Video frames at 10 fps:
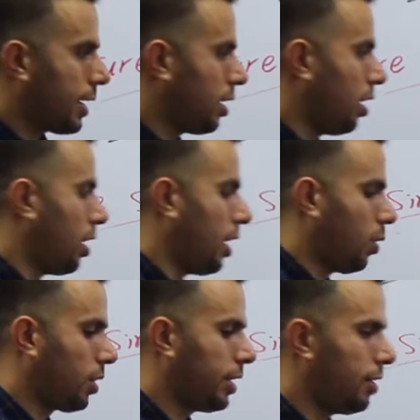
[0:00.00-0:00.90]
a car.
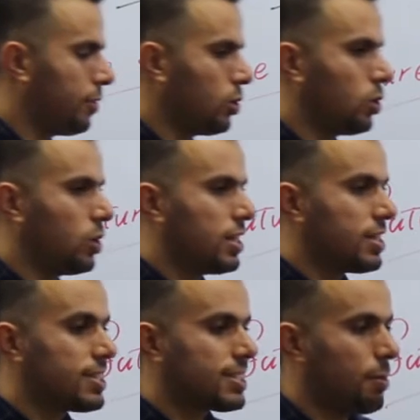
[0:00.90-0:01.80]
I'll give you
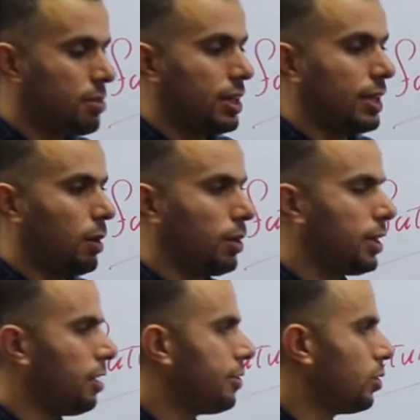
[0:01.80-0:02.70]
something. I'll
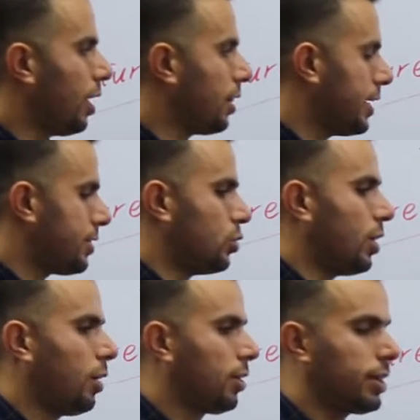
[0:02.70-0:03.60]
give you a
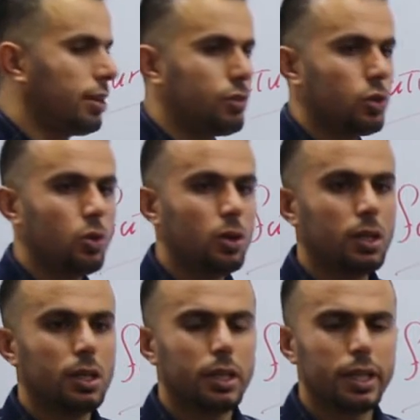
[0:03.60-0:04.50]
letter. I'll give you
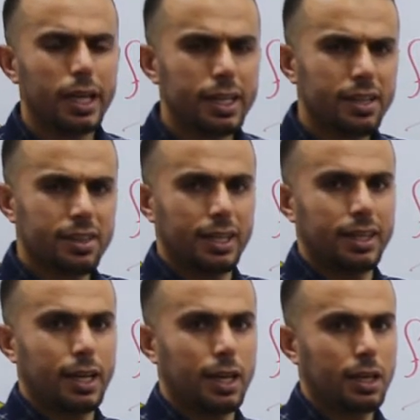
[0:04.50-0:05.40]

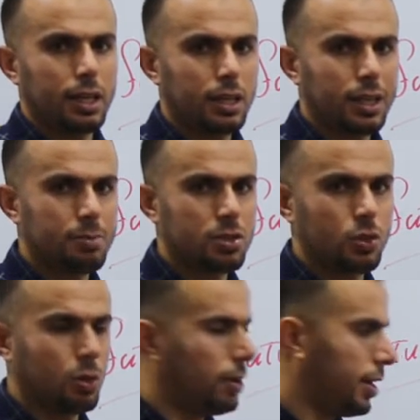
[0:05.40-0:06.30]
anything that comes
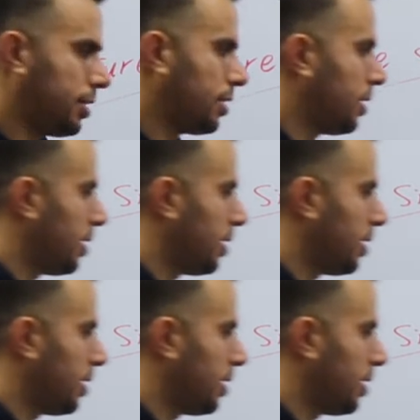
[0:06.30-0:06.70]
to your mind.